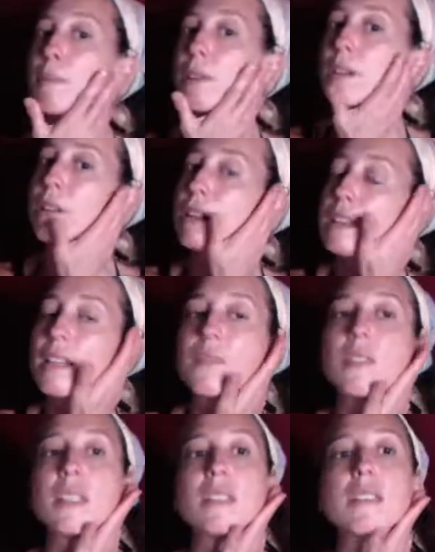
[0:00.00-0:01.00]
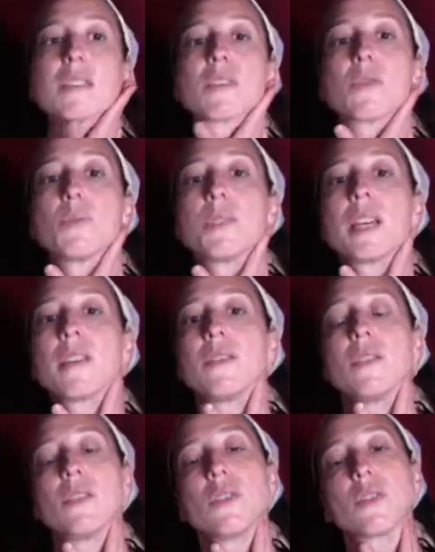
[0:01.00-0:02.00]
Bring it around the left ear and scoop down
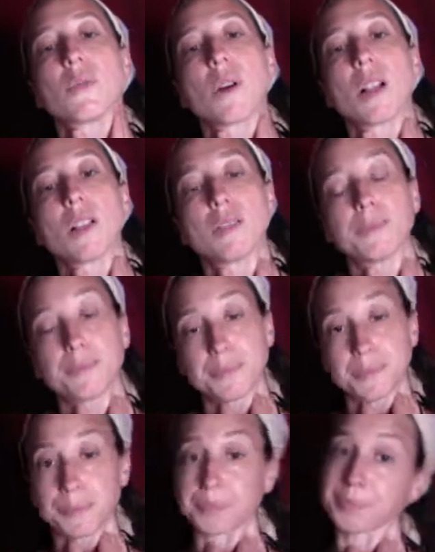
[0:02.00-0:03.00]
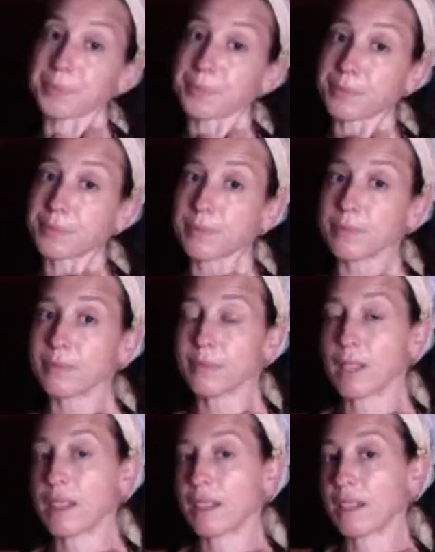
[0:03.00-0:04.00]
until you swallow.
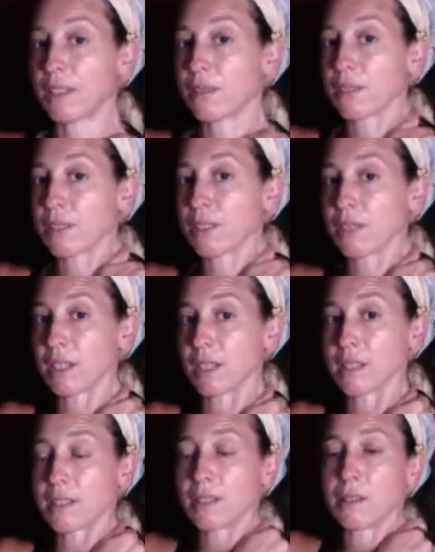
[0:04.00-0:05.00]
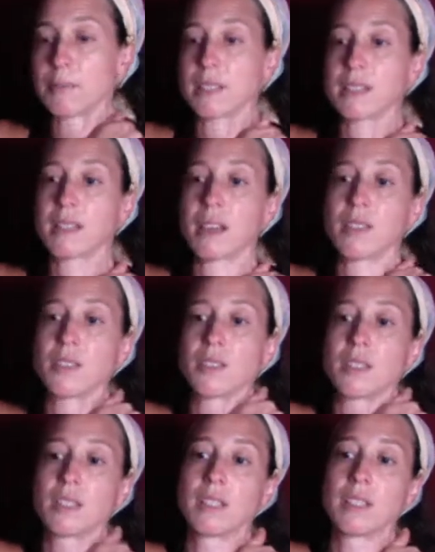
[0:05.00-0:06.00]
And then give yourself a nice little massage.
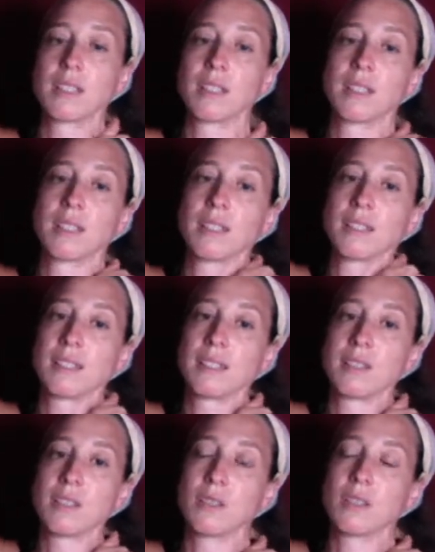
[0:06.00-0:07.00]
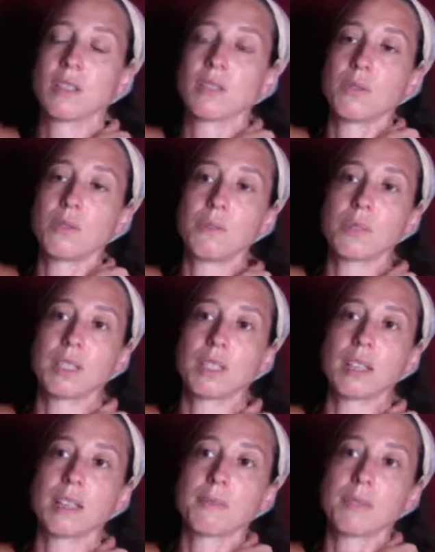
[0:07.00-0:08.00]
Do that 2 more
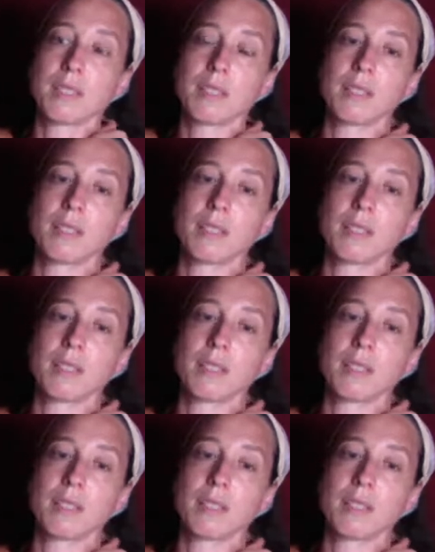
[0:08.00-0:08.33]
times.